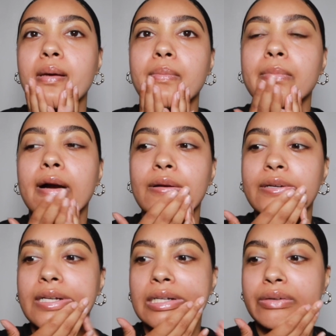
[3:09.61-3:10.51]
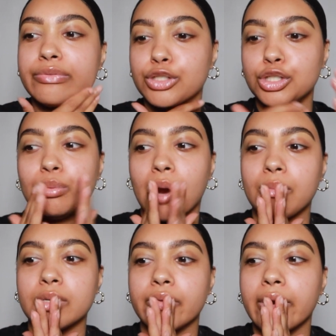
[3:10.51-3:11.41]
I only love two
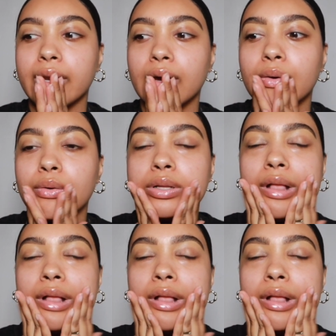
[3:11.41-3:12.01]
primers right now.